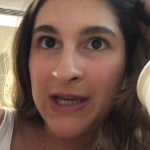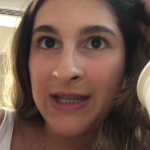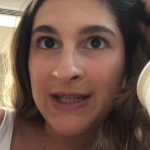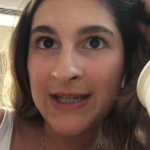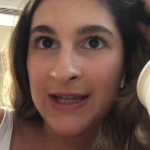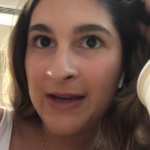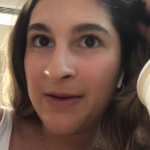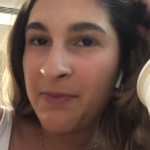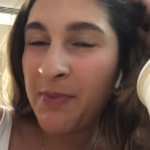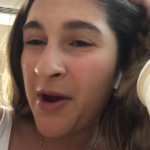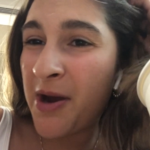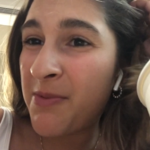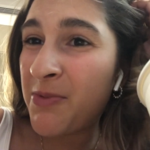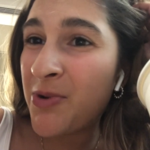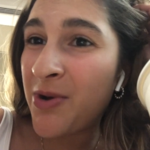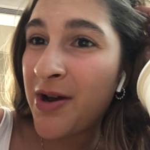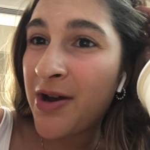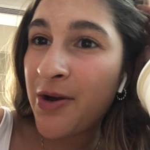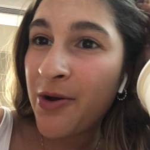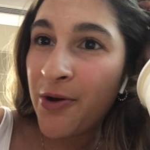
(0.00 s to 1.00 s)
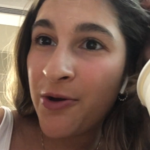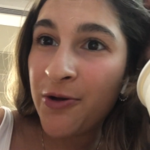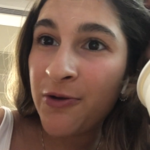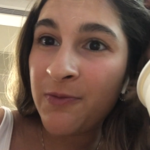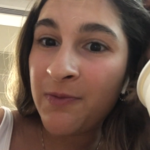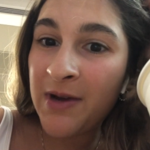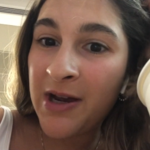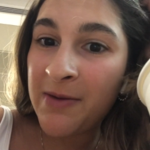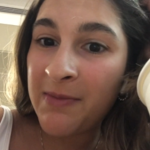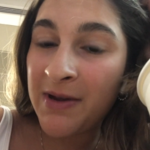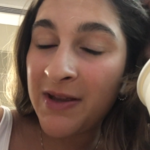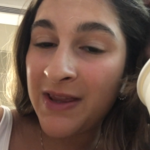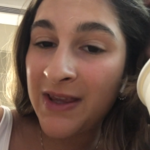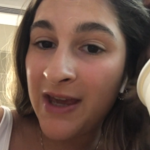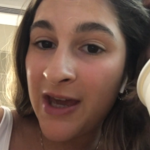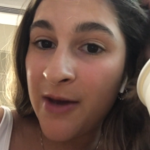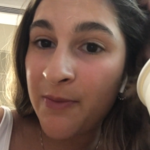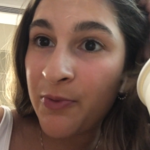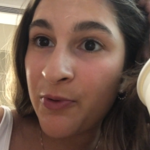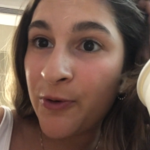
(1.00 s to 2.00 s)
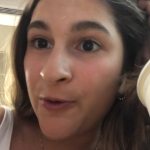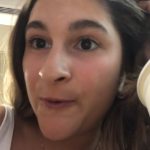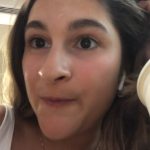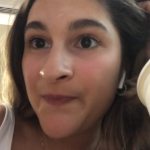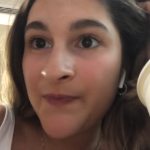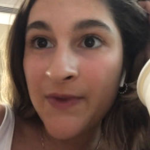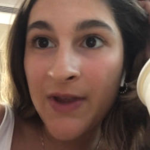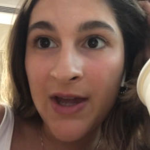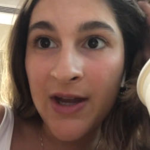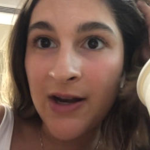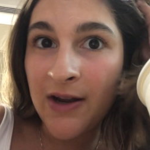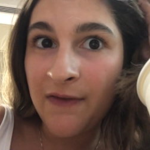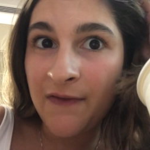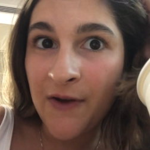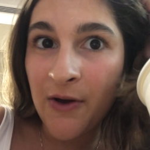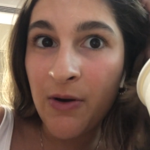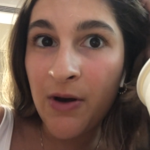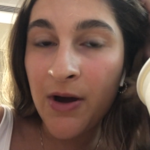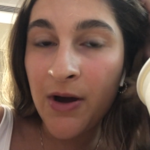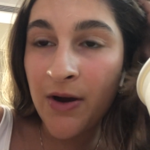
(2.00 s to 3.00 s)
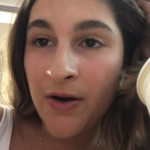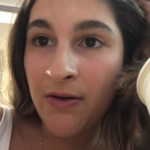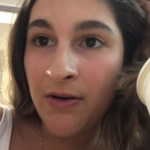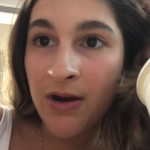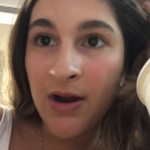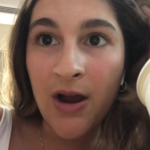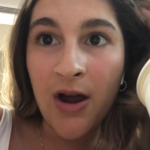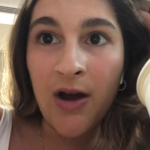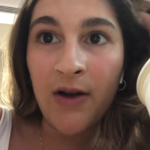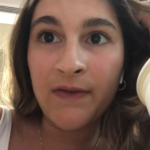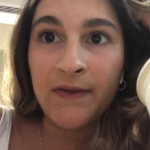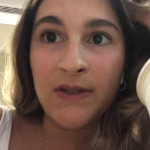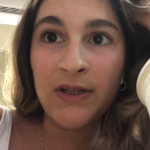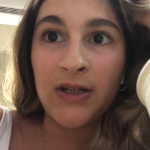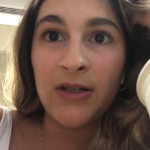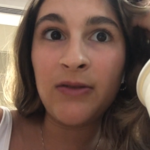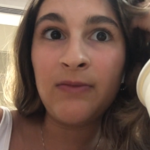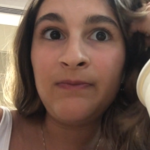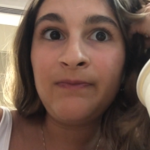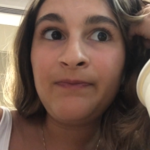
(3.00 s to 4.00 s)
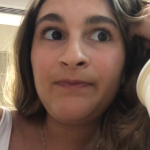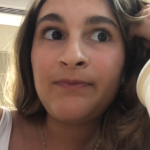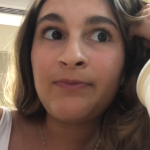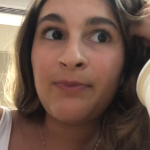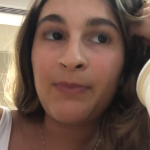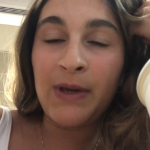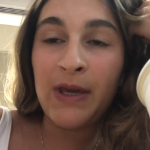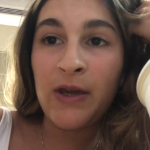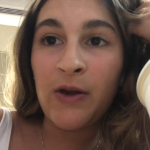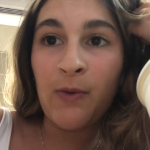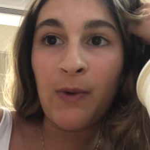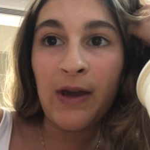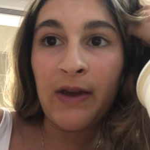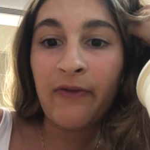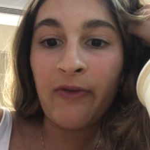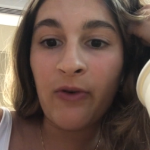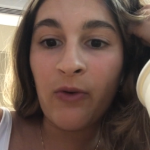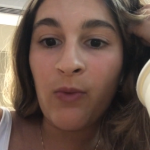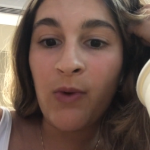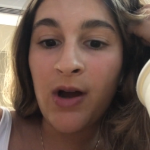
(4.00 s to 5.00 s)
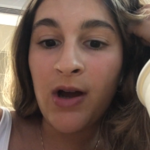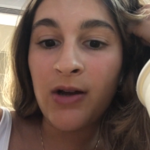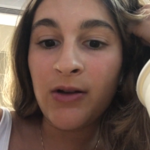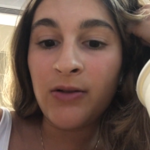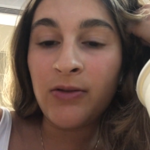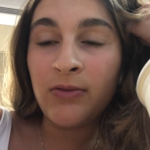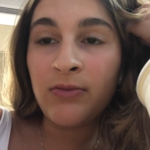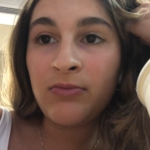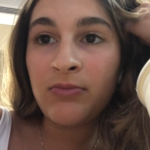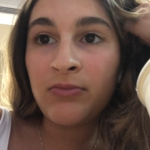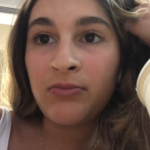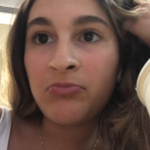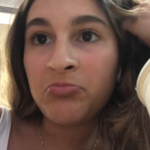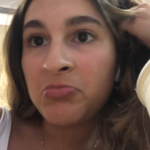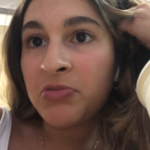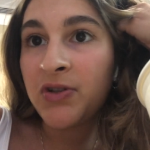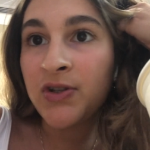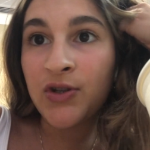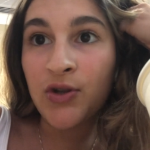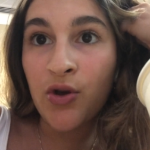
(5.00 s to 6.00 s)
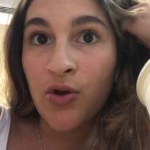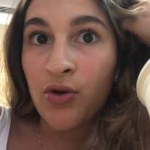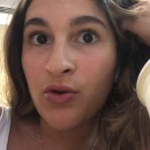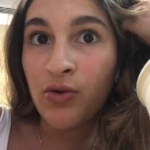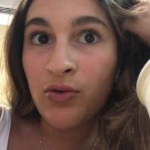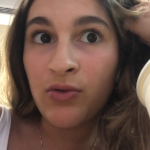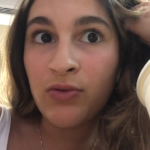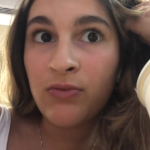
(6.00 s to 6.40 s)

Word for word: eating, but I'm not at home, I'm at the airport, and I felt hungry after being awake for a while, so